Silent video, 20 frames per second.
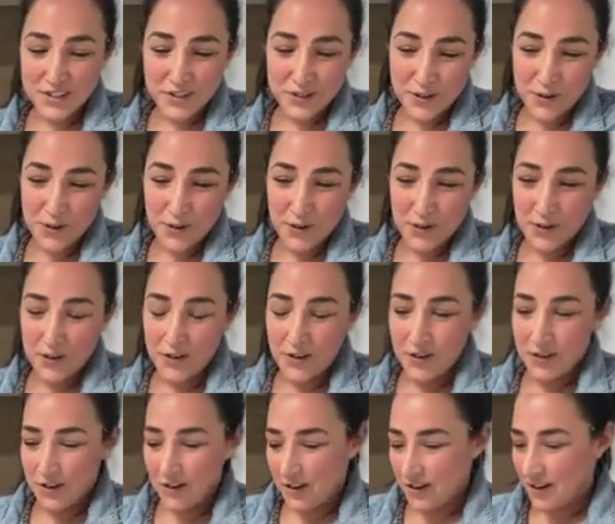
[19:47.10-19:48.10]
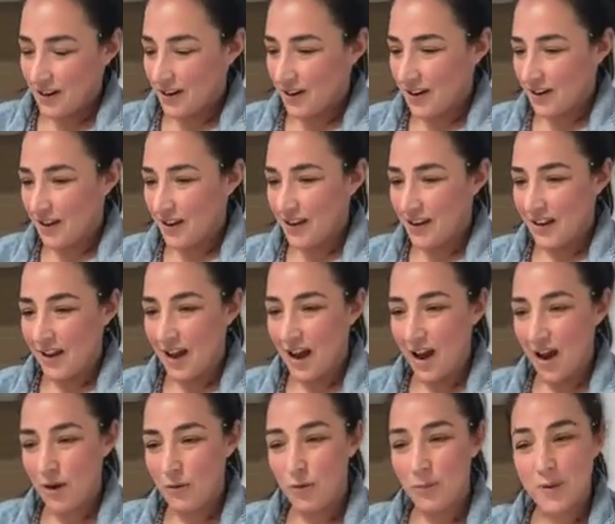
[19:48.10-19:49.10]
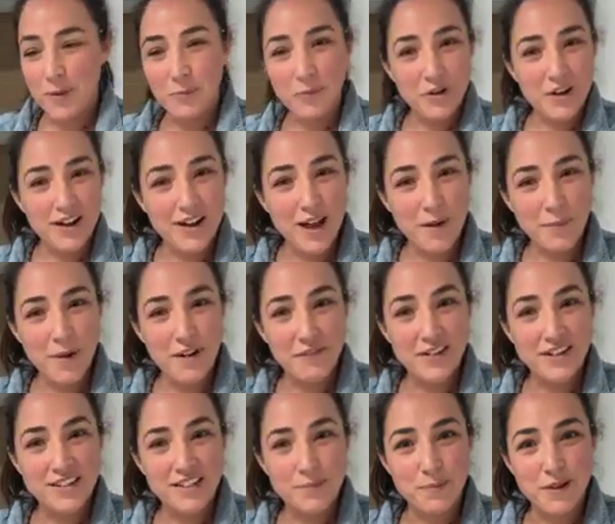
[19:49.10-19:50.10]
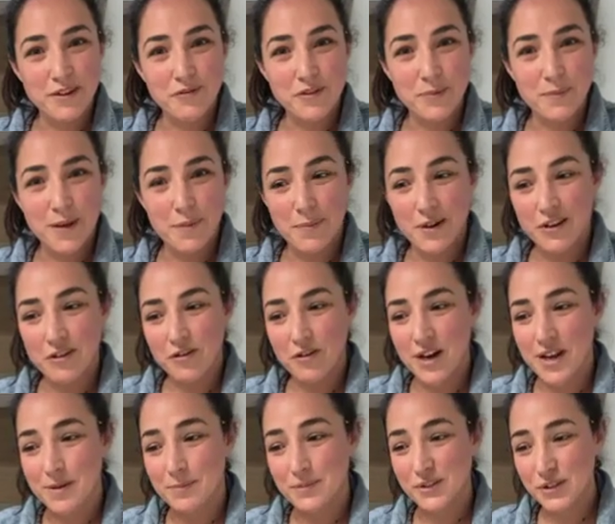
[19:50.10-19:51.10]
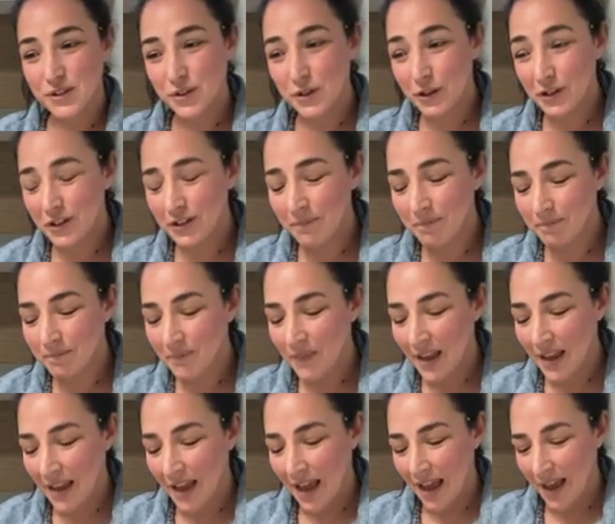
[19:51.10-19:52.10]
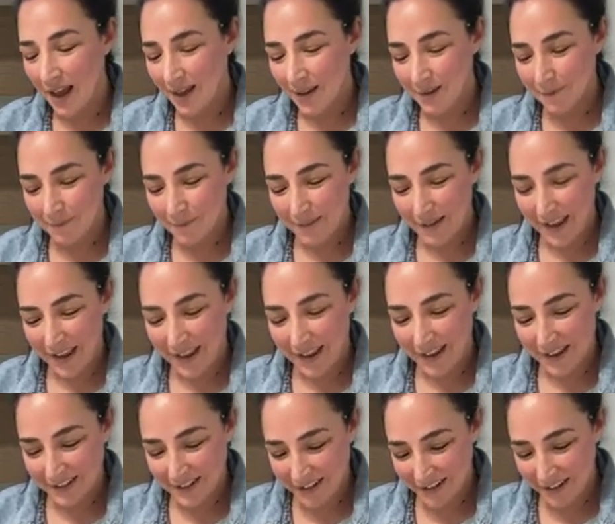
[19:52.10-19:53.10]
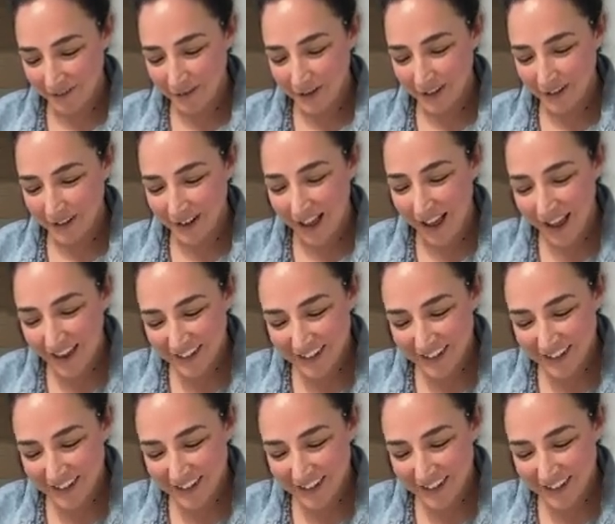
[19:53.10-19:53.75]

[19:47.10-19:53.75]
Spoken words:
So I will be putting up my recipe for my buttercream soon. And if you